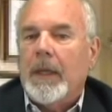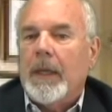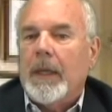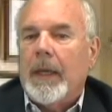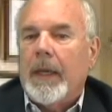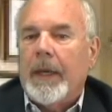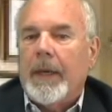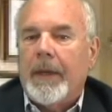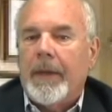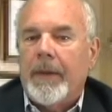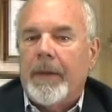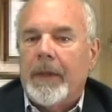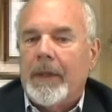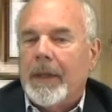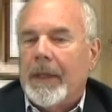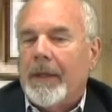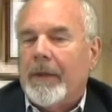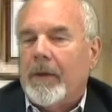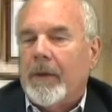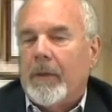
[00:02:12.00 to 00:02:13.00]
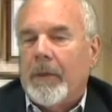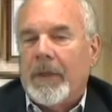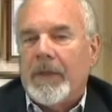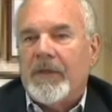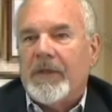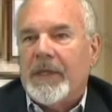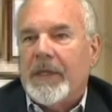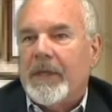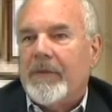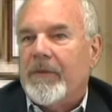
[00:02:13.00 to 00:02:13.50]
the lender
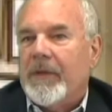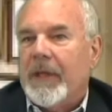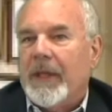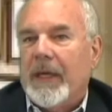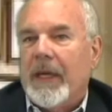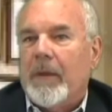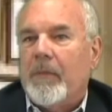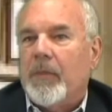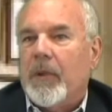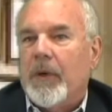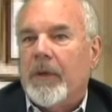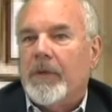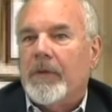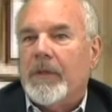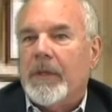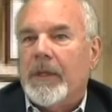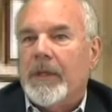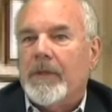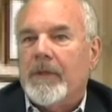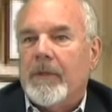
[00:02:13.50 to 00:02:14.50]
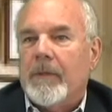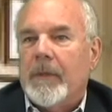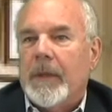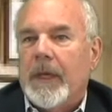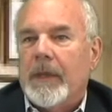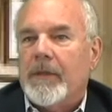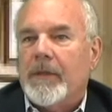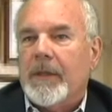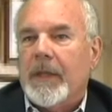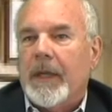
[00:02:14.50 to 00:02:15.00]
receives the net proceeds from
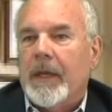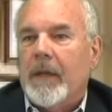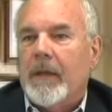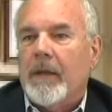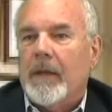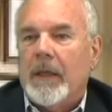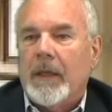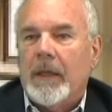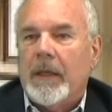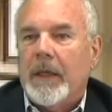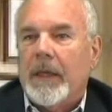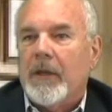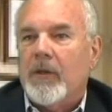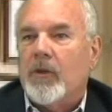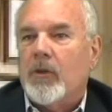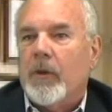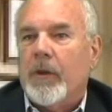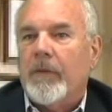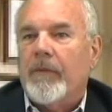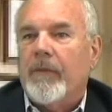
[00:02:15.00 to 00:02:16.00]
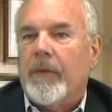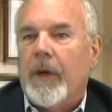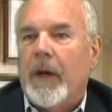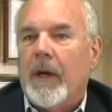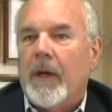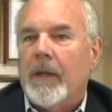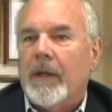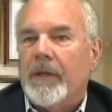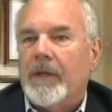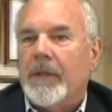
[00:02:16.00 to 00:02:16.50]
that sale, and any
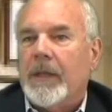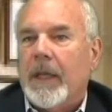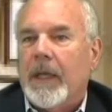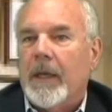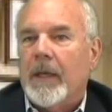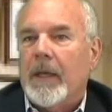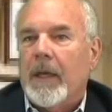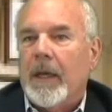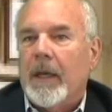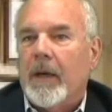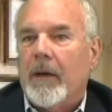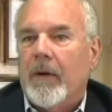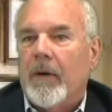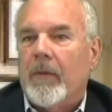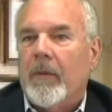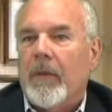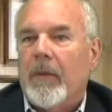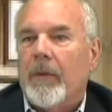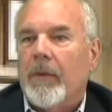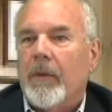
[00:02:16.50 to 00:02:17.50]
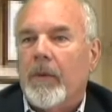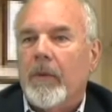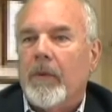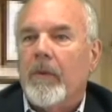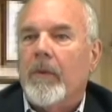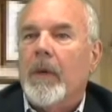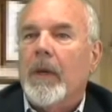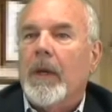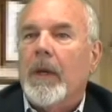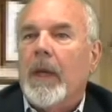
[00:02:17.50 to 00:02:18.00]
shortfall is taken care of
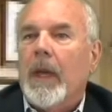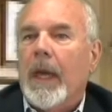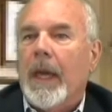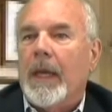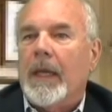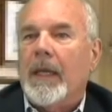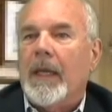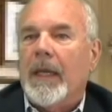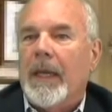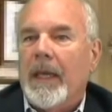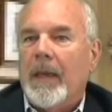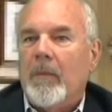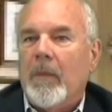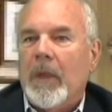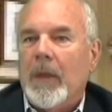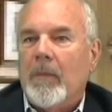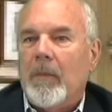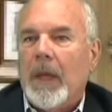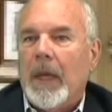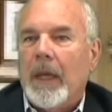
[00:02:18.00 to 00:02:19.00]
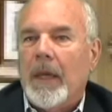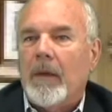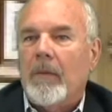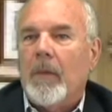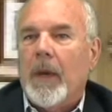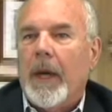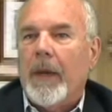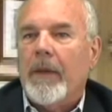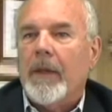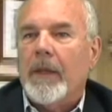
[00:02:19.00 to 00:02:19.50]
through a claim being made
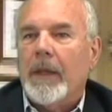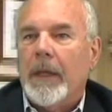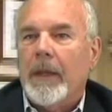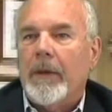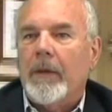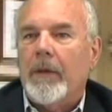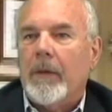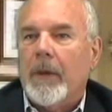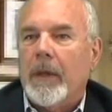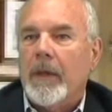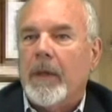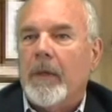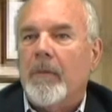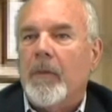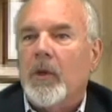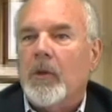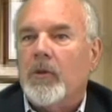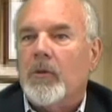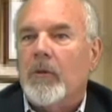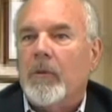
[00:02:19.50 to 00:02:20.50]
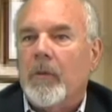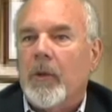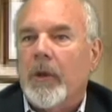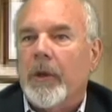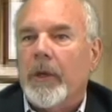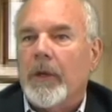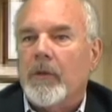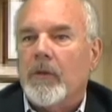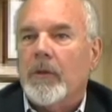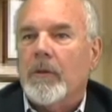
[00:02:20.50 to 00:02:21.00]
by the lender on the mutual
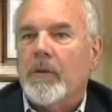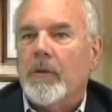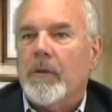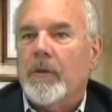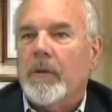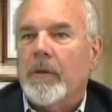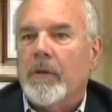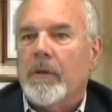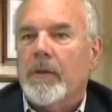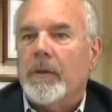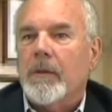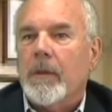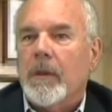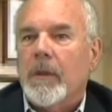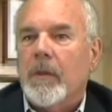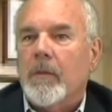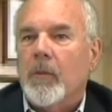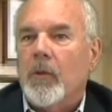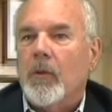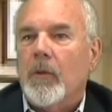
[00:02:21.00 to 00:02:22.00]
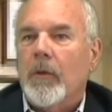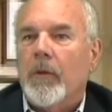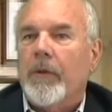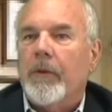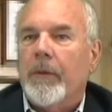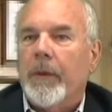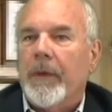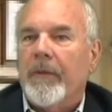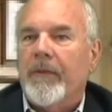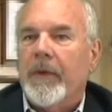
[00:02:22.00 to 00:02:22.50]
mortgage insurance pool
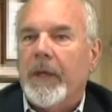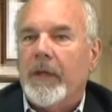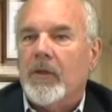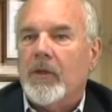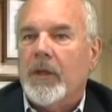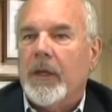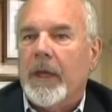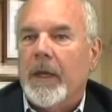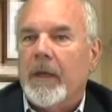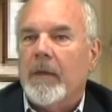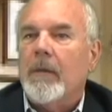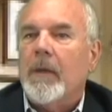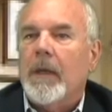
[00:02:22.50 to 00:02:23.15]
for FHA.